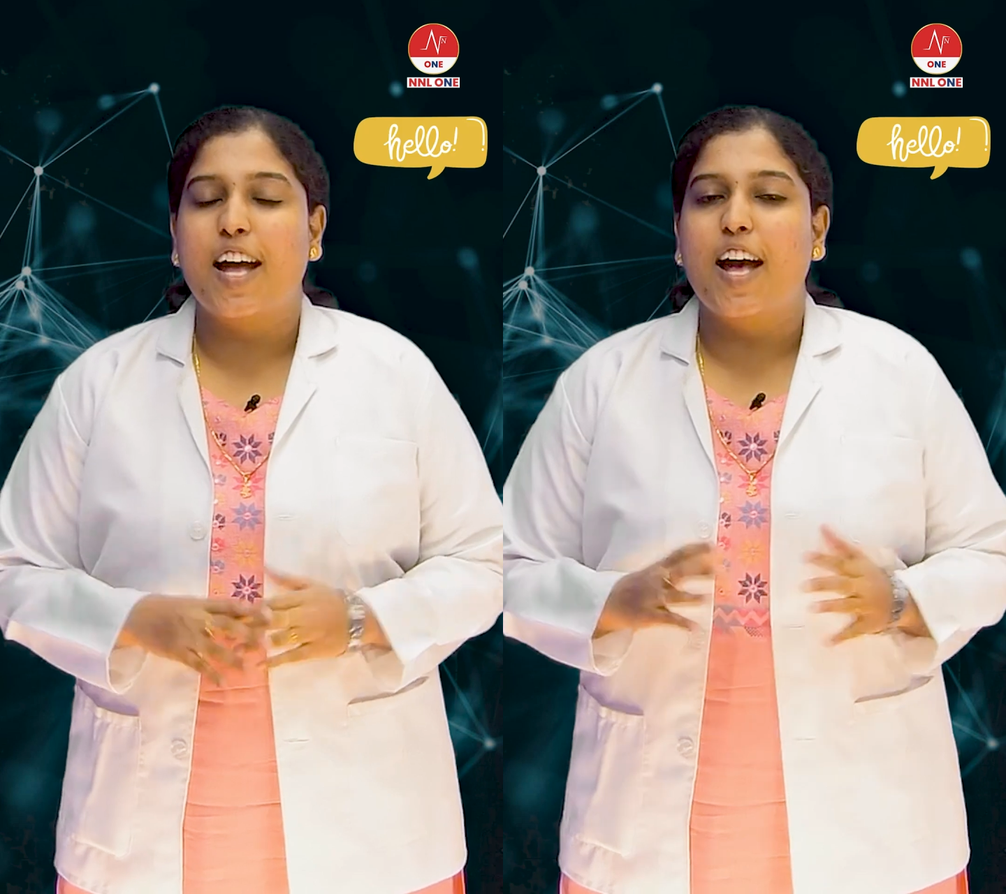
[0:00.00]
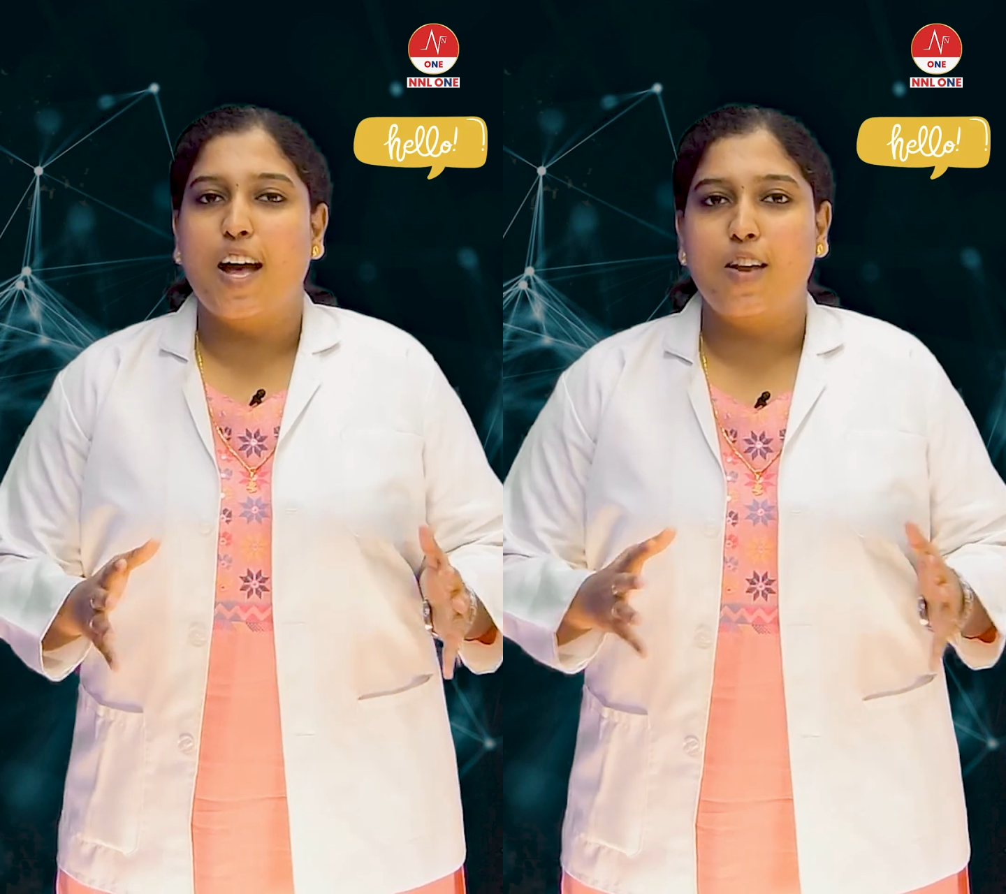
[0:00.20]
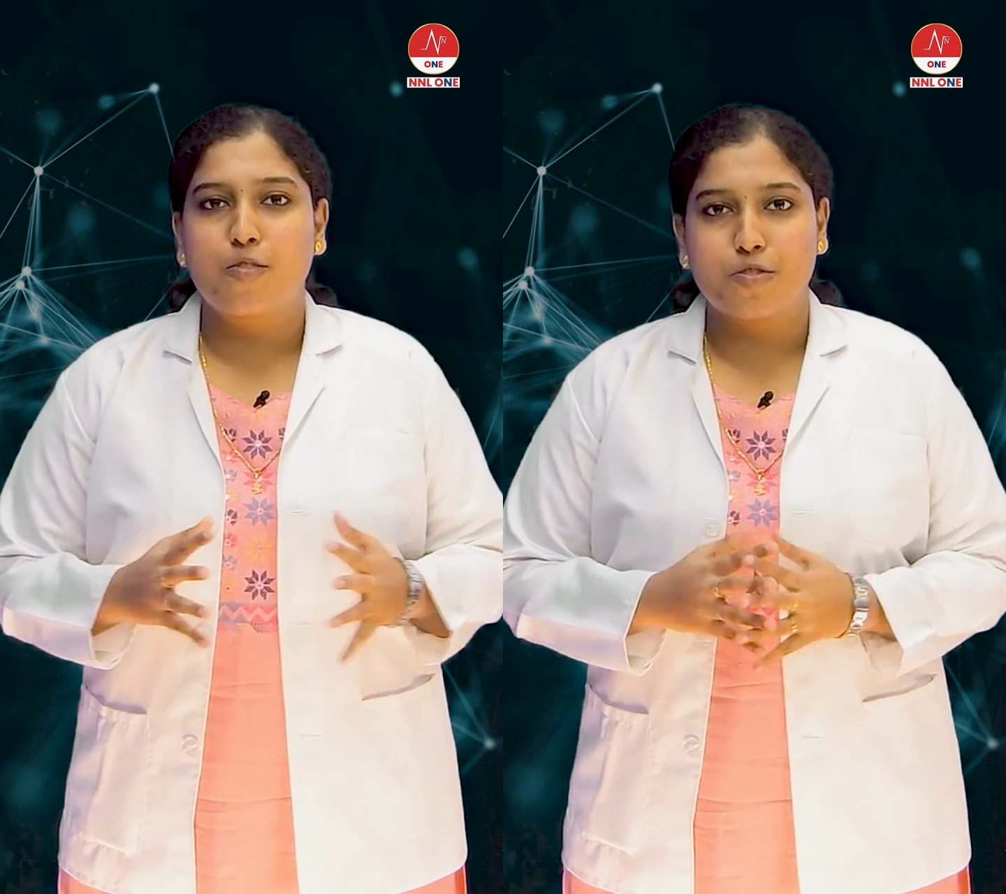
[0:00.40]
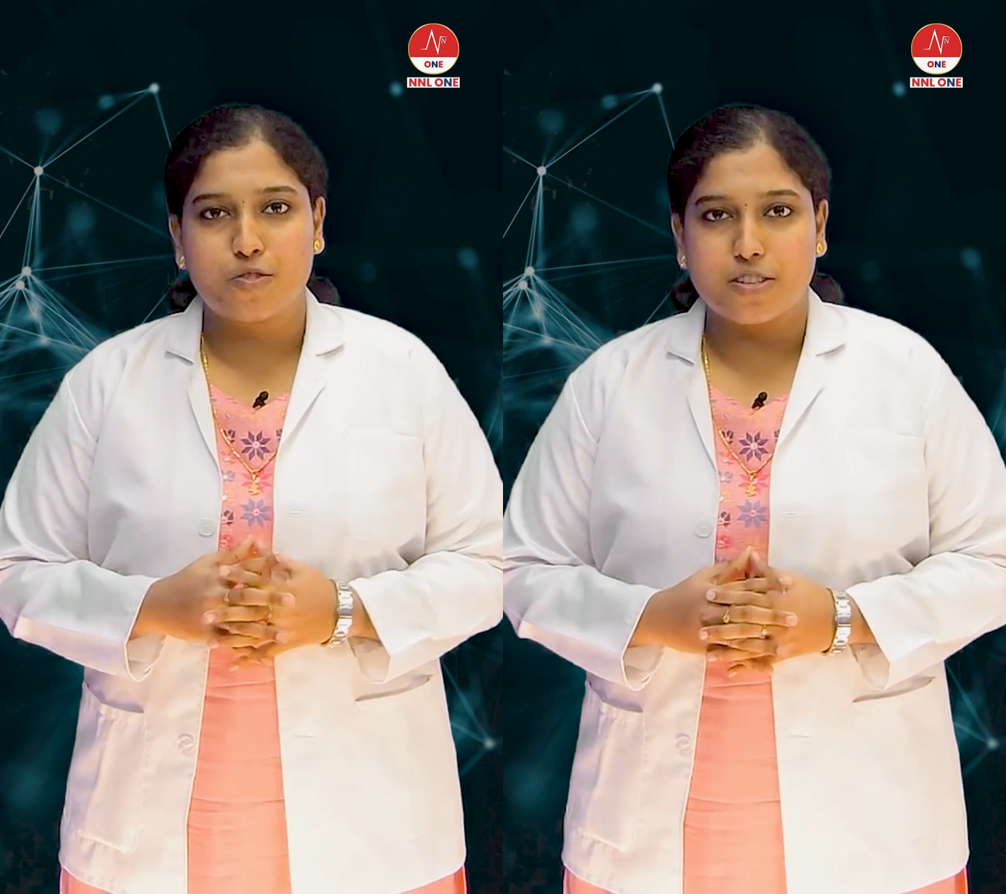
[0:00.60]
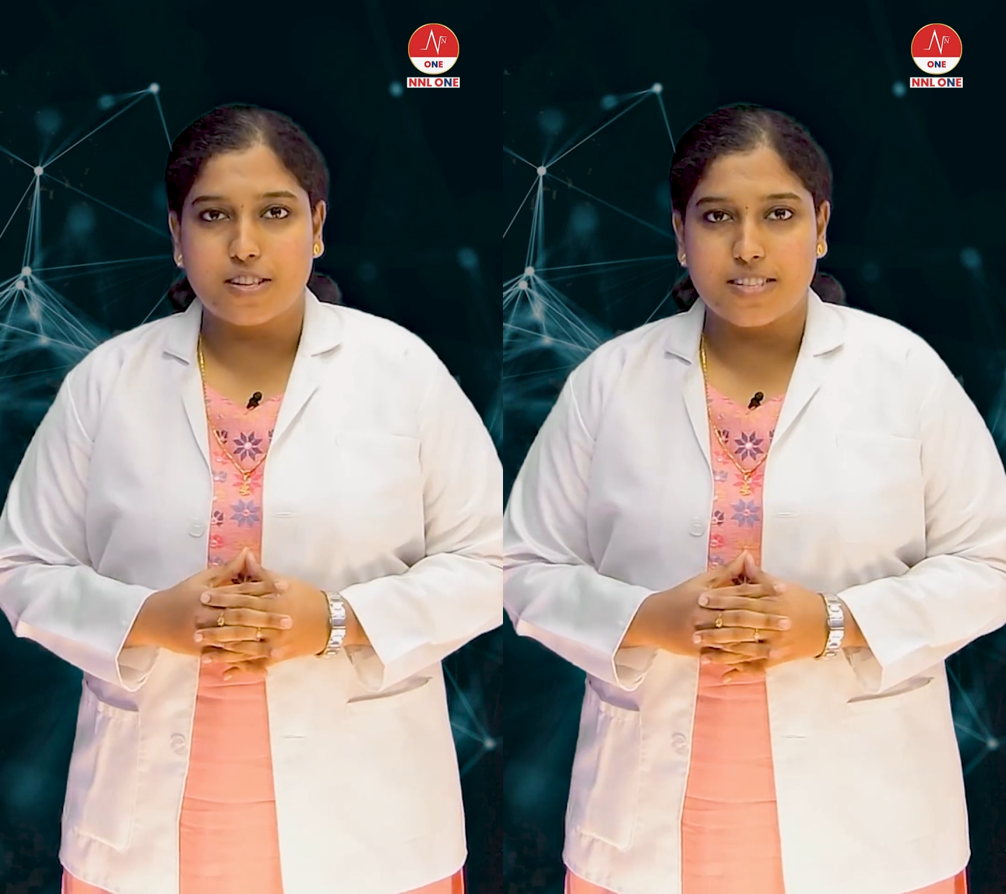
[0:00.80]
Hello, future
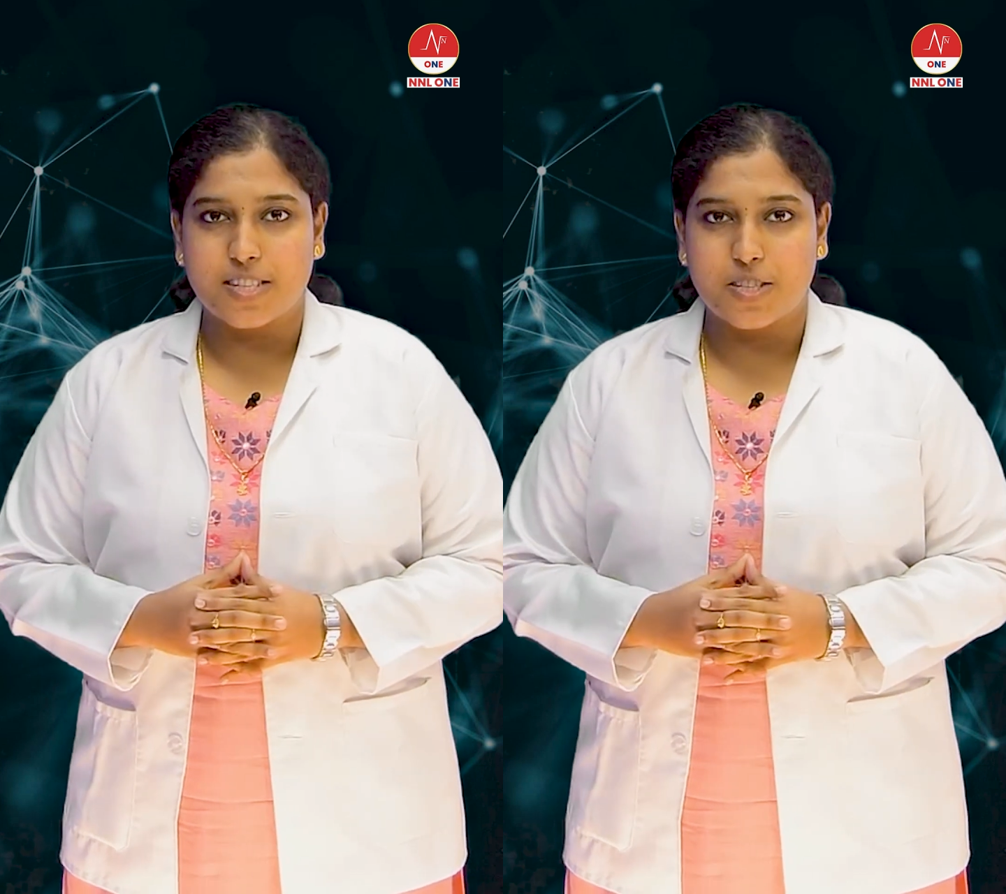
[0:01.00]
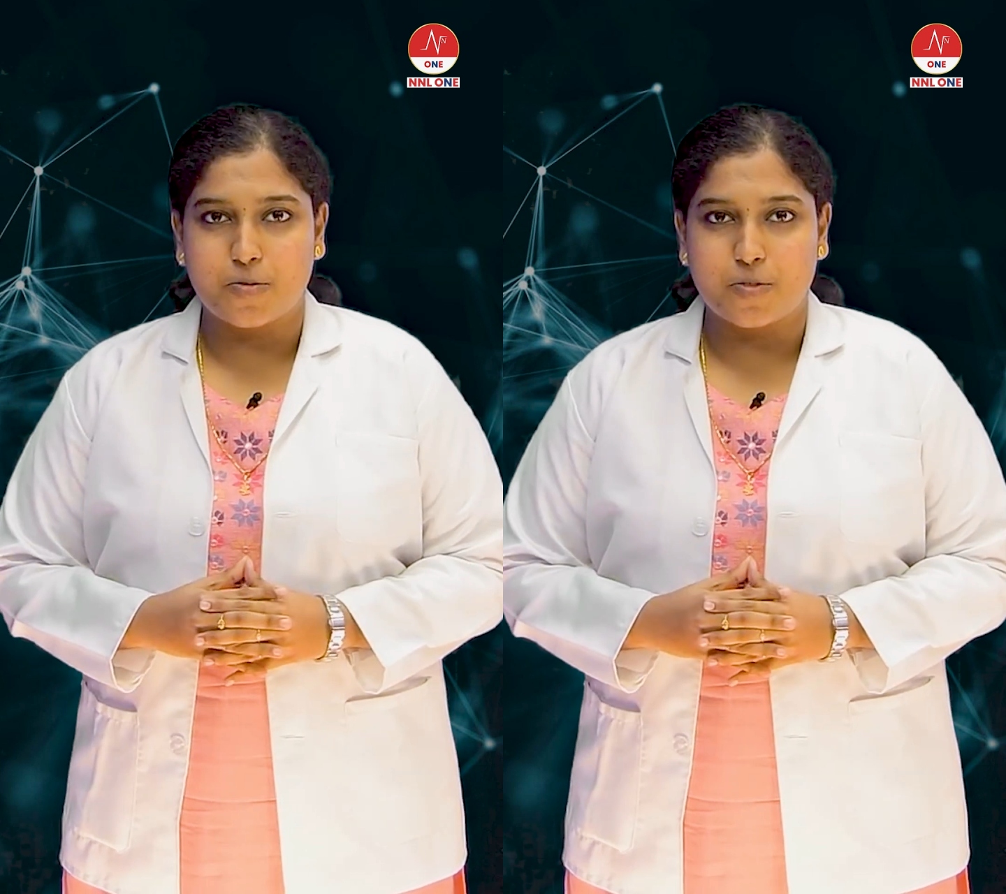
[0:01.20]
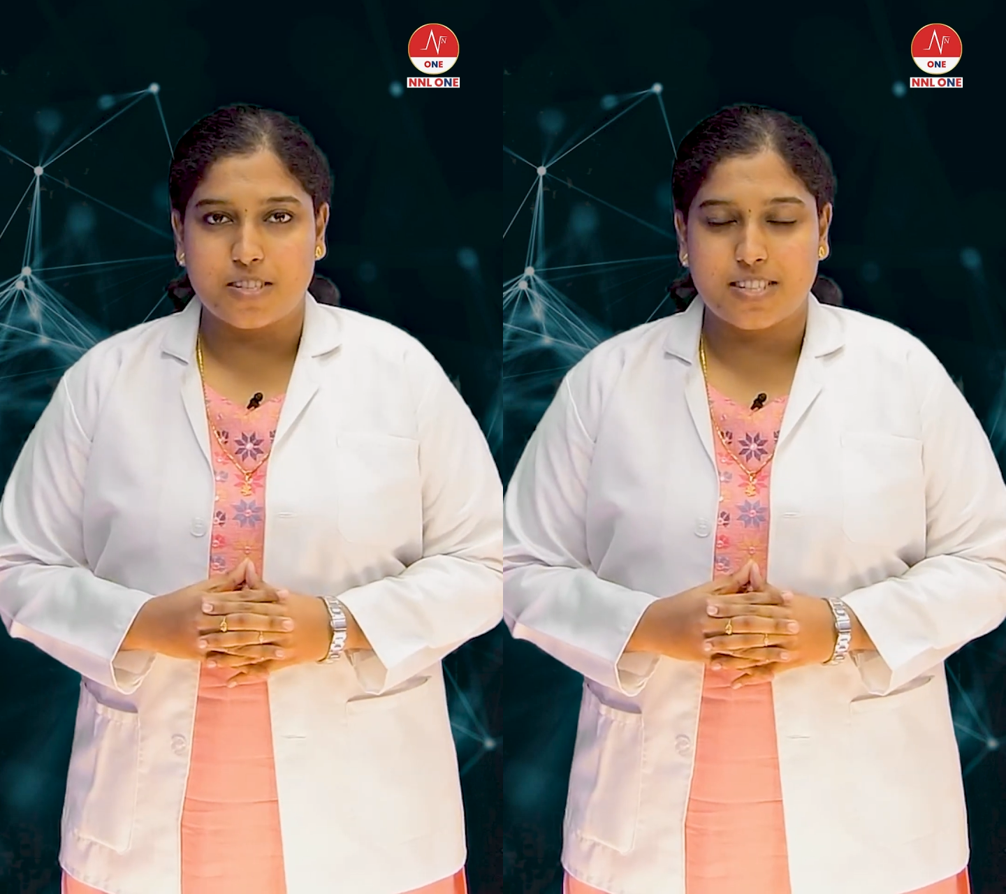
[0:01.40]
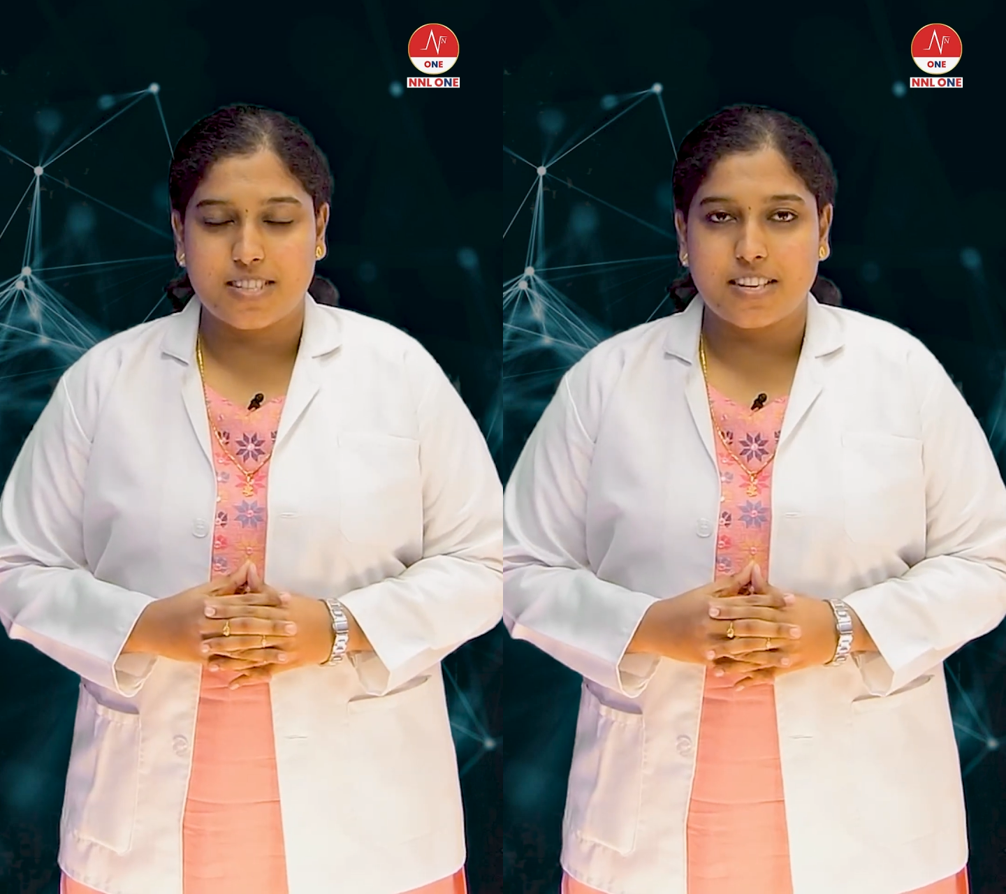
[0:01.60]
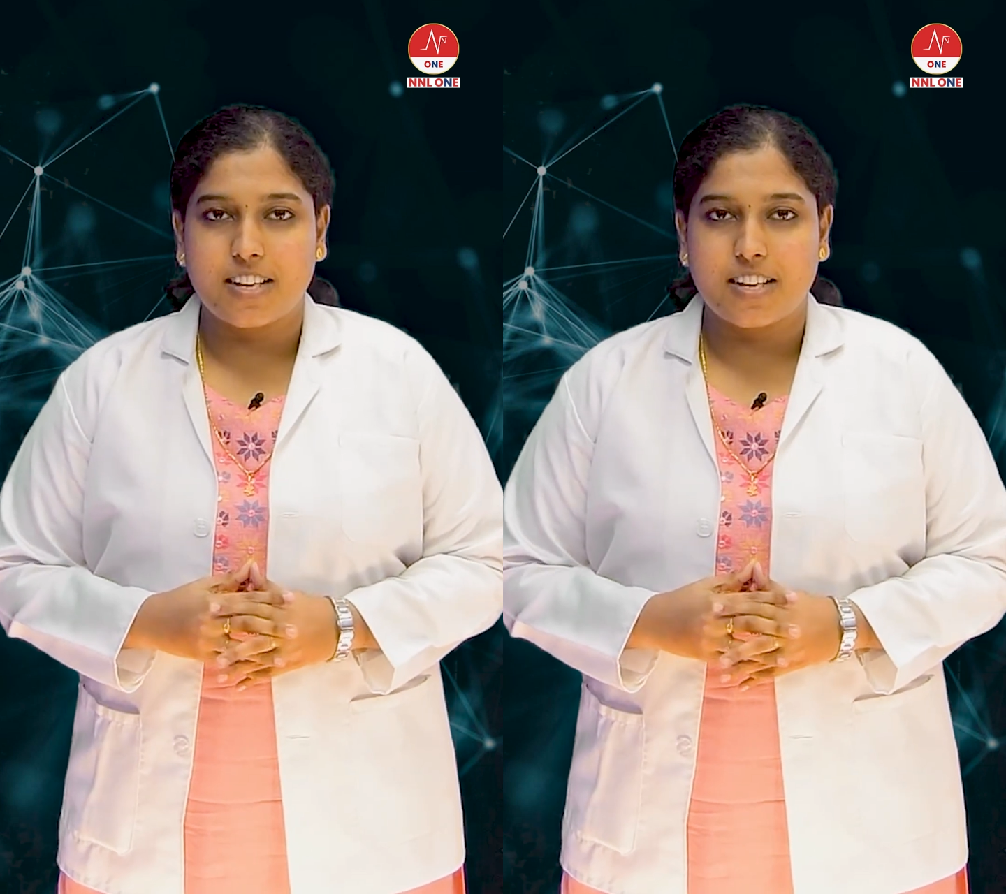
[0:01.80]
nursing students.